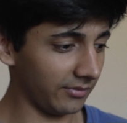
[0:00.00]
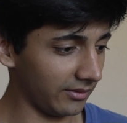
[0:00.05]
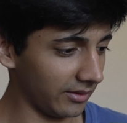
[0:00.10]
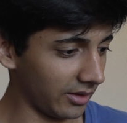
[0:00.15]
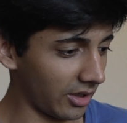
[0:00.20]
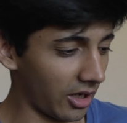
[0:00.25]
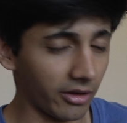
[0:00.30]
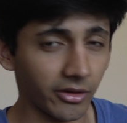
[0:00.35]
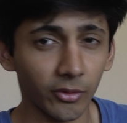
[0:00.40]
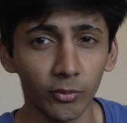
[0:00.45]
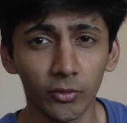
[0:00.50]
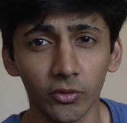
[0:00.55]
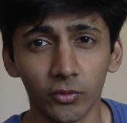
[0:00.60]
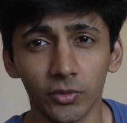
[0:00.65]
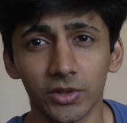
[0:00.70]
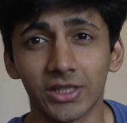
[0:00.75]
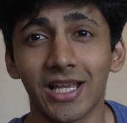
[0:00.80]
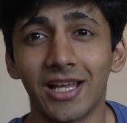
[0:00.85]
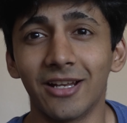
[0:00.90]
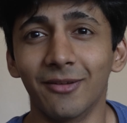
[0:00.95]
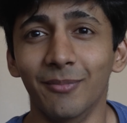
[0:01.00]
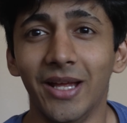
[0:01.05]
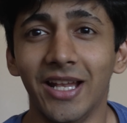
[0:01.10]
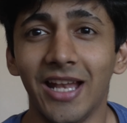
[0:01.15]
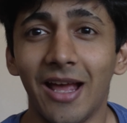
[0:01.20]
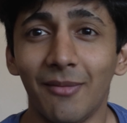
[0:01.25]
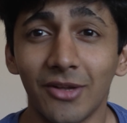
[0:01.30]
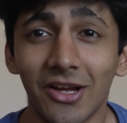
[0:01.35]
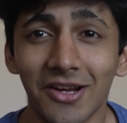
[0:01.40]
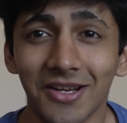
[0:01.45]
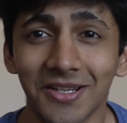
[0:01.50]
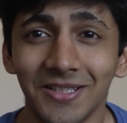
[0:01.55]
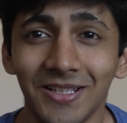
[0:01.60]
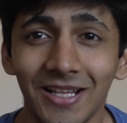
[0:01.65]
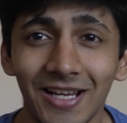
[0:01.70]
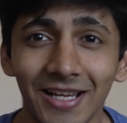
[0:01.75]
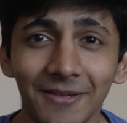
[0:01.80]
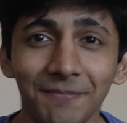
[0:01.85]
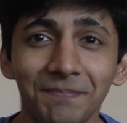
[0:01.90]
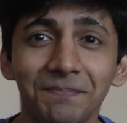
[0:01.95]
the other one was kind of bad. I'm not gonna
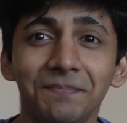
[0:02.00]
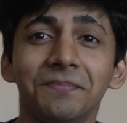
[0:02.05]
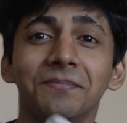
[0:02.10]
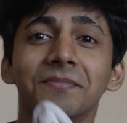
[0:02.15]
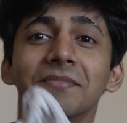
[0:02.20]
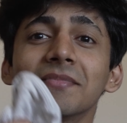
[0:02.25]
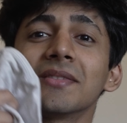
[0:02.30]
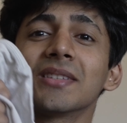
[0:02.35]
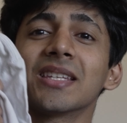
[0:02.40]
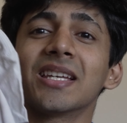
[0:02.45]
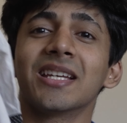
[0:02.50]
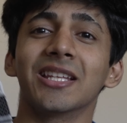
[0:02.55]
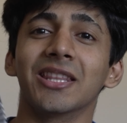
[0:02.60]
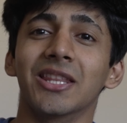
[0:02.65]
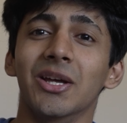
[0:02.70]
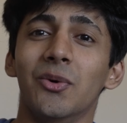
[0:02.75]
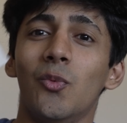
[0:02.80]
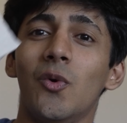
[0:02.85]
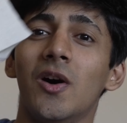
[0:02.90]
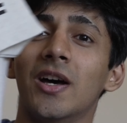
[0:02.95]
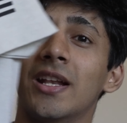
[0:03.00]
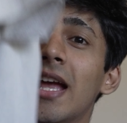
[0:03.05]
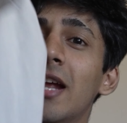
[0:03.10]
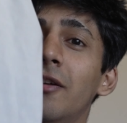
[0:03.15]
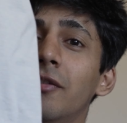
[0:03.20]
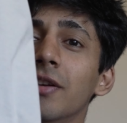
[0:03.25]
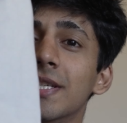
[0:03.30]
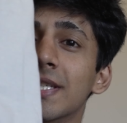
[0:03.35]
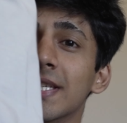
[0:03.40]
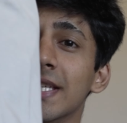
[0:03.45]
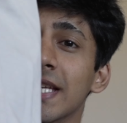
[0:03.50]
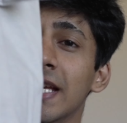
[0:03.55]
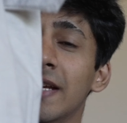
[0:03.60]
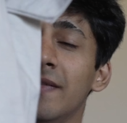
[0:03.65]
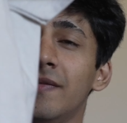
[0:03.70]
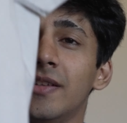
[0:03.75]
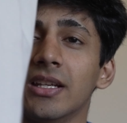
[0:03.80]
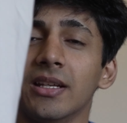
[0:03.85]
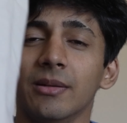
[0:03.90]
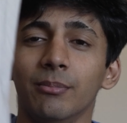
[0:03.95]
lie. The one I
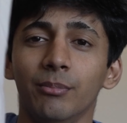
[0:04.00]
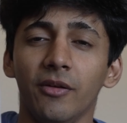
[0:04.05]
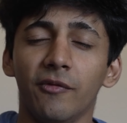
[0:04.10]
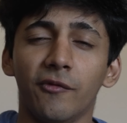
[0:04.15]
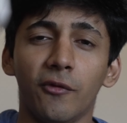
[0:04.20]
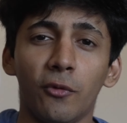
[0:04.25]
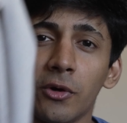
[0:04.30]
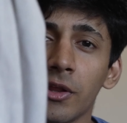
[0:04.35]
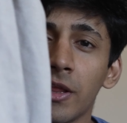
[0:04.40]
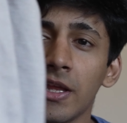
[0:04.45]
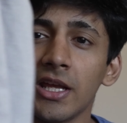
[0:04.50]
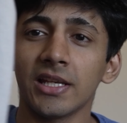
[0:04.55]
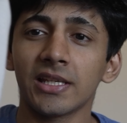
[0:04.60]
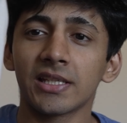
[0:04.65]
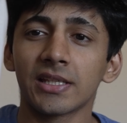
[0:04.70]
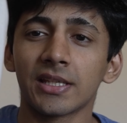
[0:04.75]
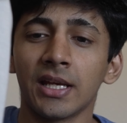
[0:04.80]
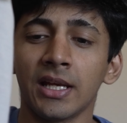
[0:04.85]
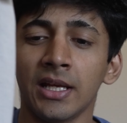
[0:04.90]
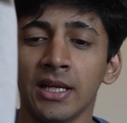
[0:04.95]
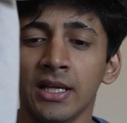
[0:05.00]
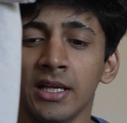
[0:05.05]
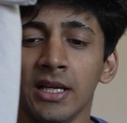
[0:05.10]
received before this,